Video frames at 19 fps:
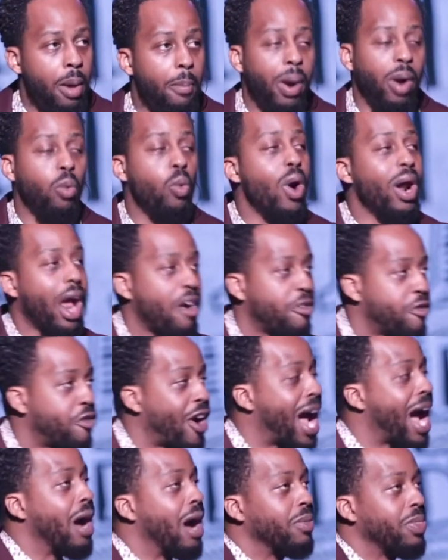But what I
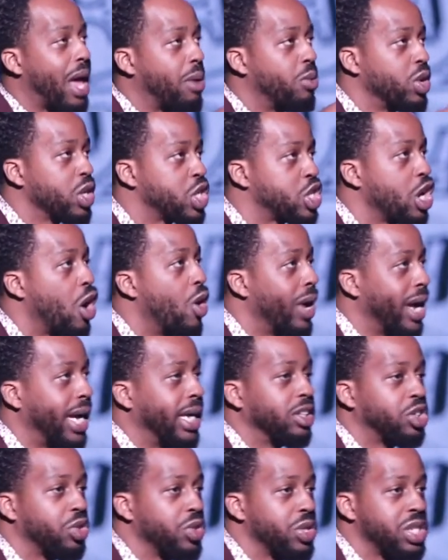found that was so
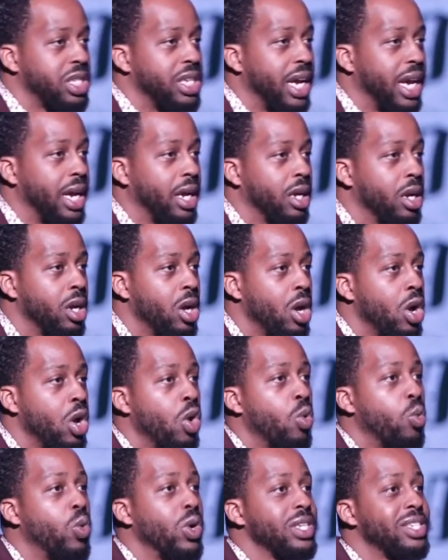interesting
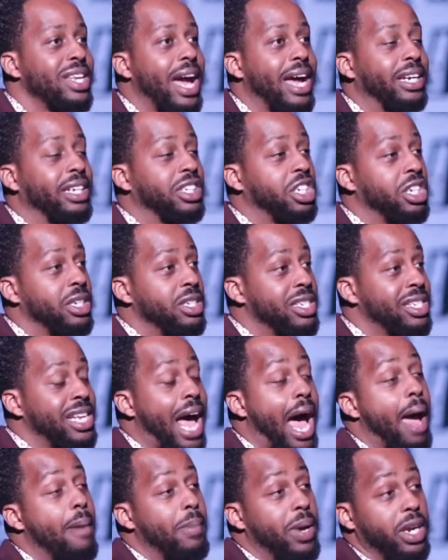was that
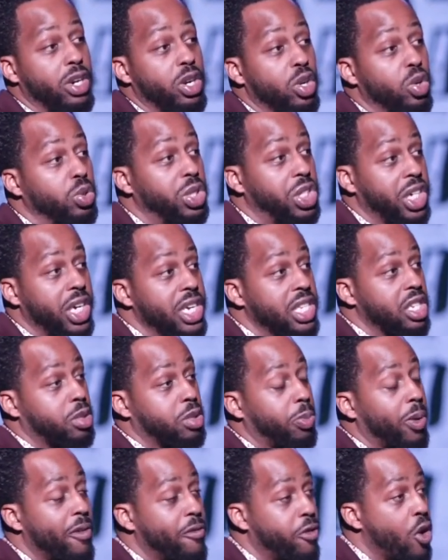Simon knew
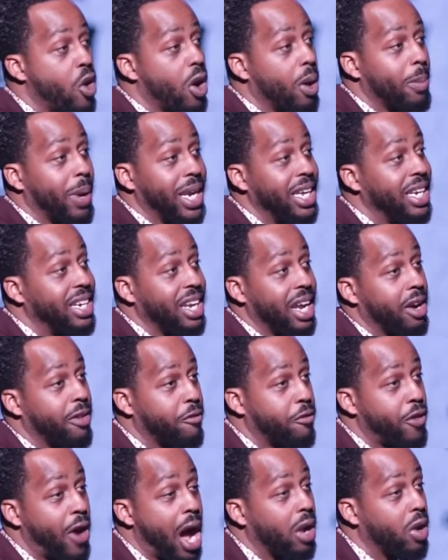Jesus before, but he didn't
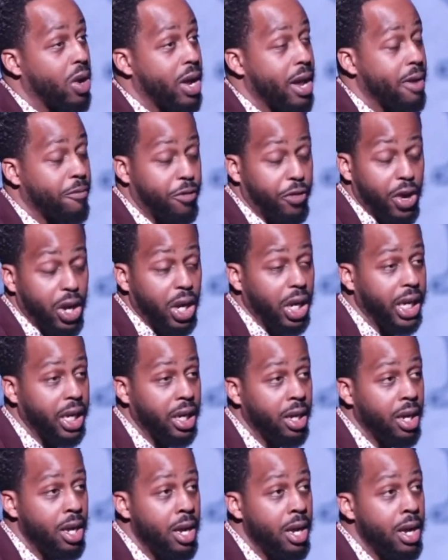follow him
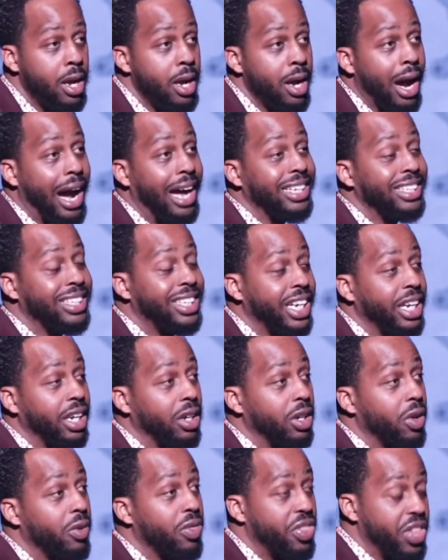fully
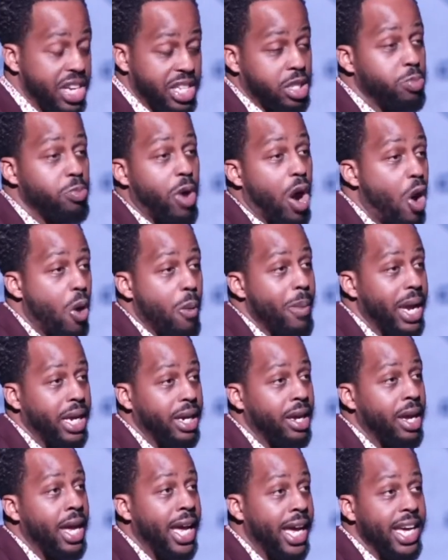until this moment.
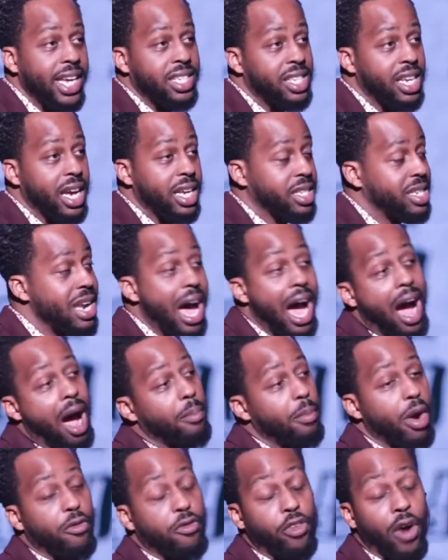He says, Now nah,
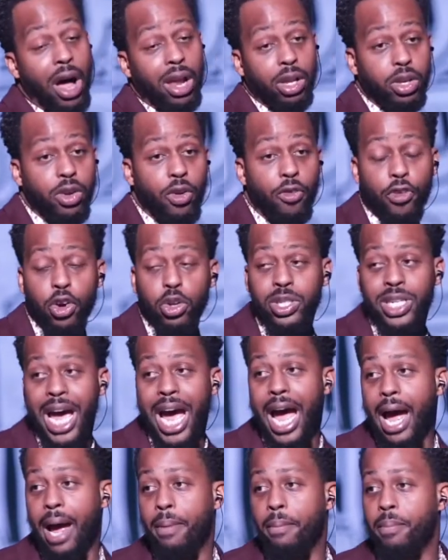I'm going to follow you full
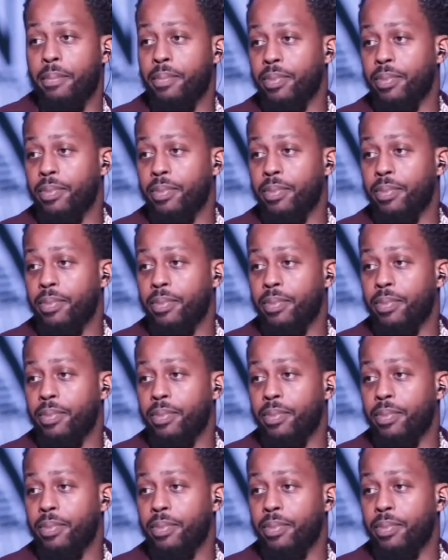time.